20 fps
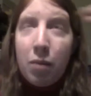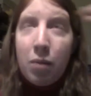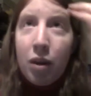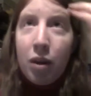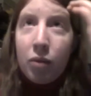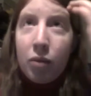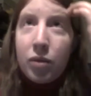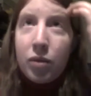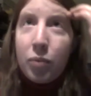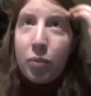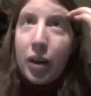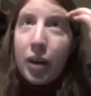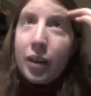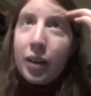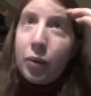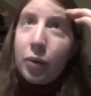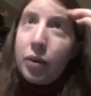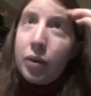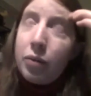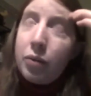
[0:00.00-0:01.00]
was
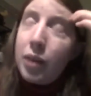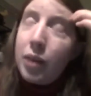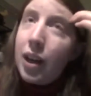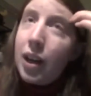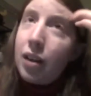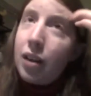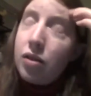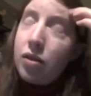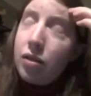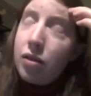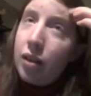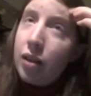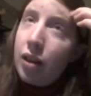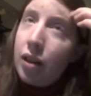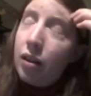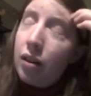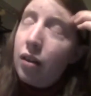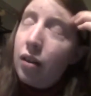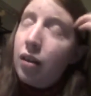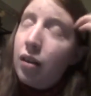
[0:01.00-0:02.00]
pregnant with me,
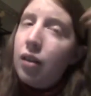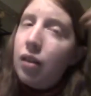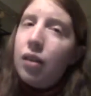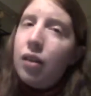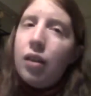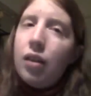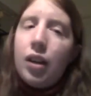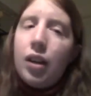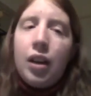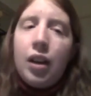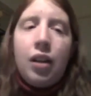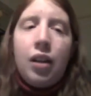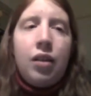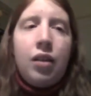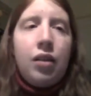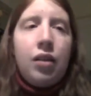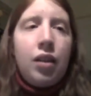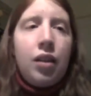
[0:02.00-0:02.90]
actually. And